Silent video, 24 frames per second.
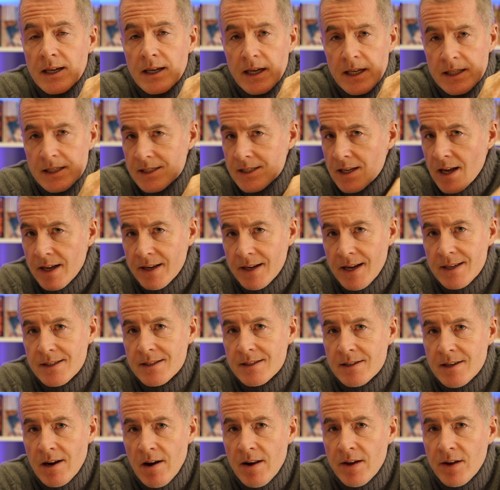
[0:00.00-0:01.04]
It's not
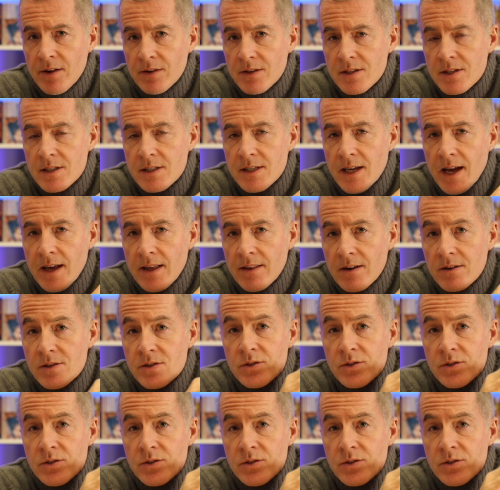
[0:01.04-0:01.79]
necessarily going to stay there.